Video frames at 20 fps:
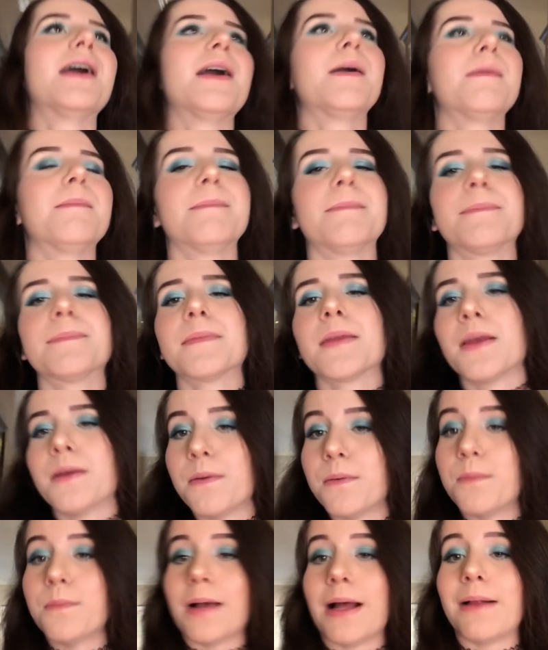Um,
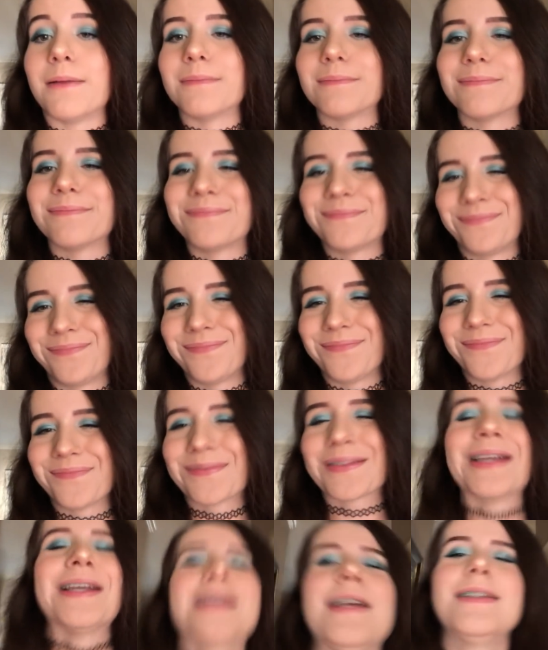well,
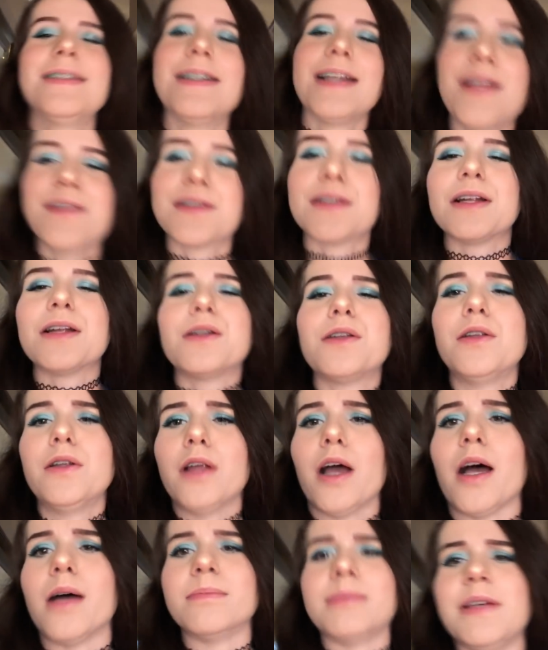today's gonna
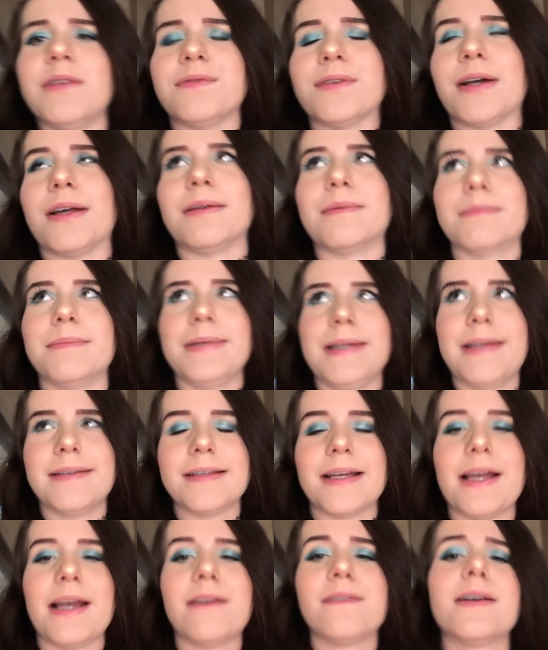not be fun
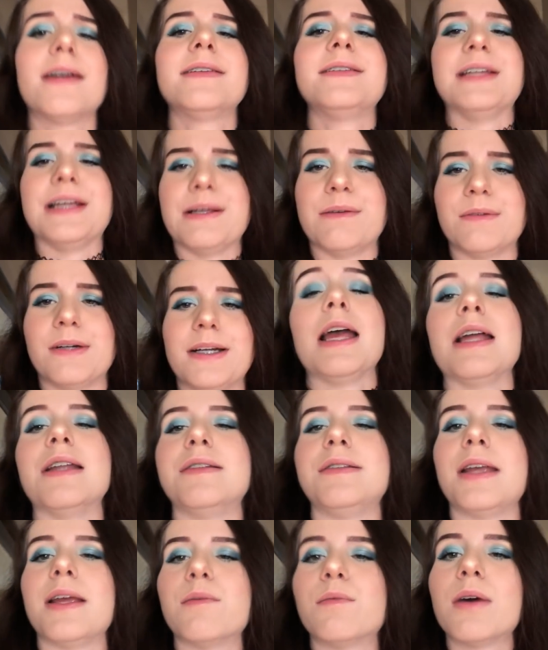because I have a day one,
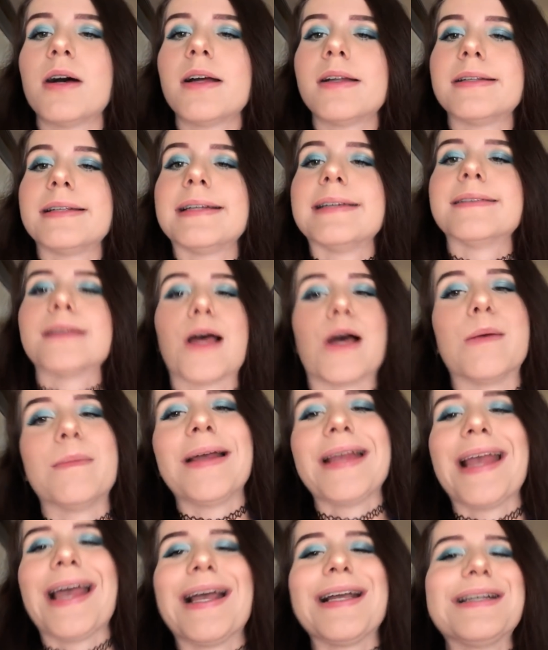and day one is all
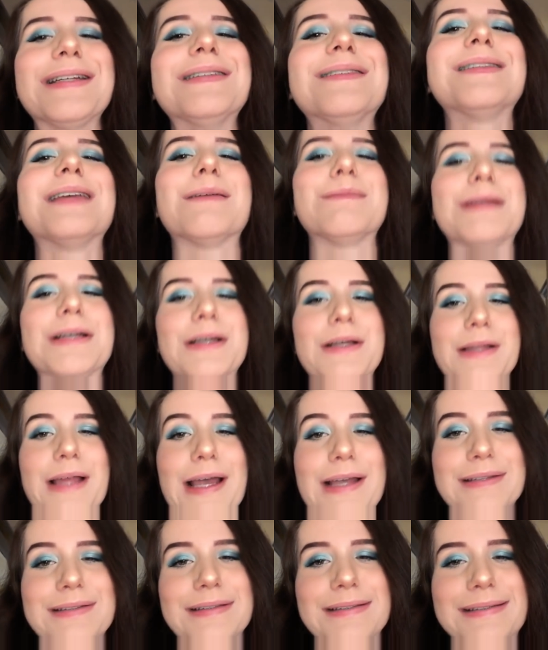my academic
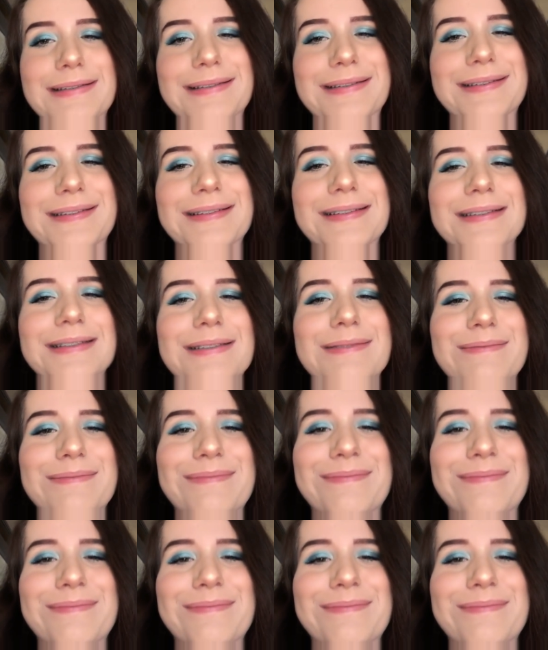classes.